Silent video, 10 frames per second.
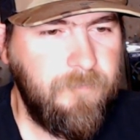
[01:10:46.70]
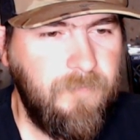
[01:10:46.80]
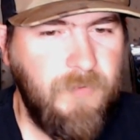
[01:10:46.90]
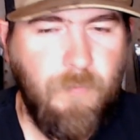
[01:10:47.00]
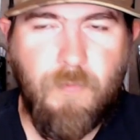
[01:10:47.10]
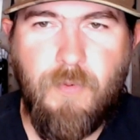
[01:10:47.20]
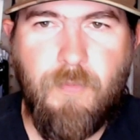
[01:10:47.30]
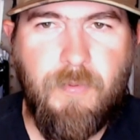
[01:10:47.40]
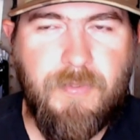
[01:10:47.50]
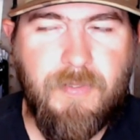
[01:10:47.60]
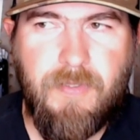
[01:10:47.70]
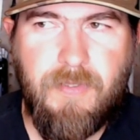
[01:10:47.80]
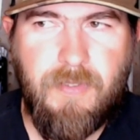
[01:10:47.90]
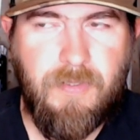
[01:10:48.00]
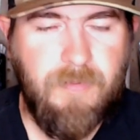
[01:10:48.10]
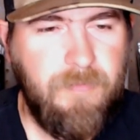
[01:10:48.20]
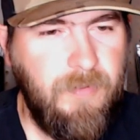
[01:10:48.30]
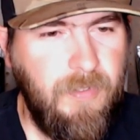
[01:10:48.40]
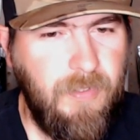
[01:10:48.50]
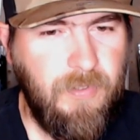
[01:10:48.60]
The one with the uh,
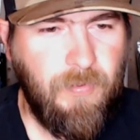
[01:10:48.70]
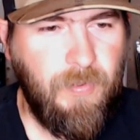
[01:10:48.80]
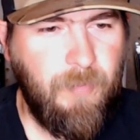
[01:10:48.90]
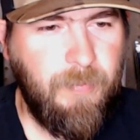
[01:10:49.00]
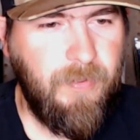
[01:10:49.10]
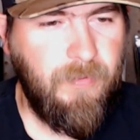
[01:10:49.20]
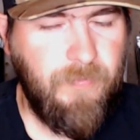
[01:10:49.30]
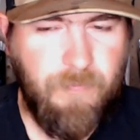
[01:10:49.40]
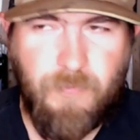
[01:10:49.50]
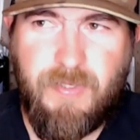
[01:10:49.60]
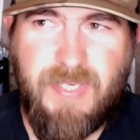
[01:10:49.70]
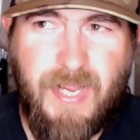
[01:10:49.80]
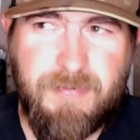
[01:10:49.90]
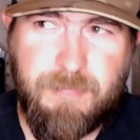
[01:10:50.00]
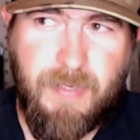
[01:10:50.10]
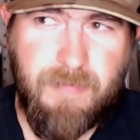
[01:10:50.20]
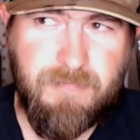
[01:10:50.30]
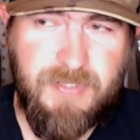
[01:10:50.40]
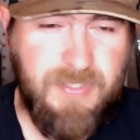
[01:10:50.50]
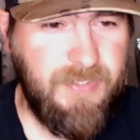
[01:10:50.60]
clear bill, the one that dives about
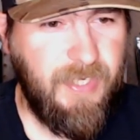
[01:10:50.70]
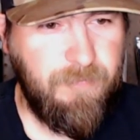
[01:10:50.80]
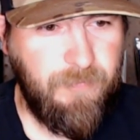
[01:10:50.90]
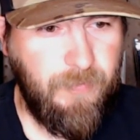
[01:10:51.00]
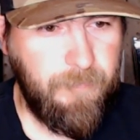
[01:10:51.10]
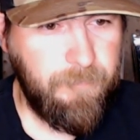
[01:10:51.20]
six to eight foot.